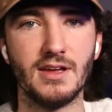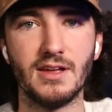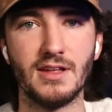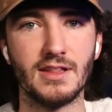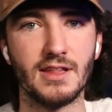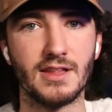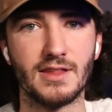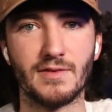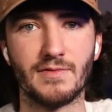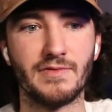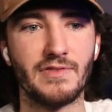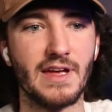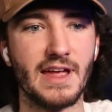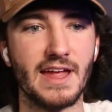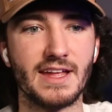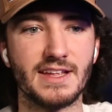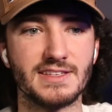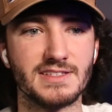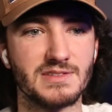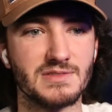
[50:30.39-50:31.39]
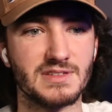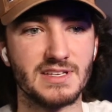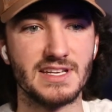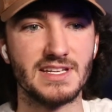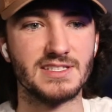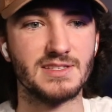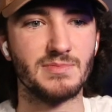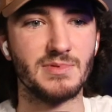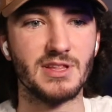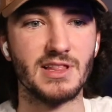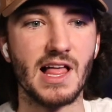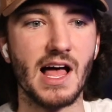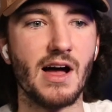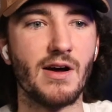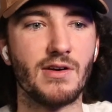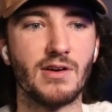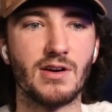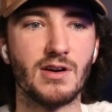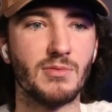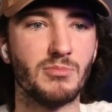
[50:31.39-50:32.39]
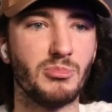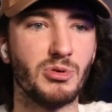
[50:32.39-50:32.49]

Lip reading: that the fans need to be louder,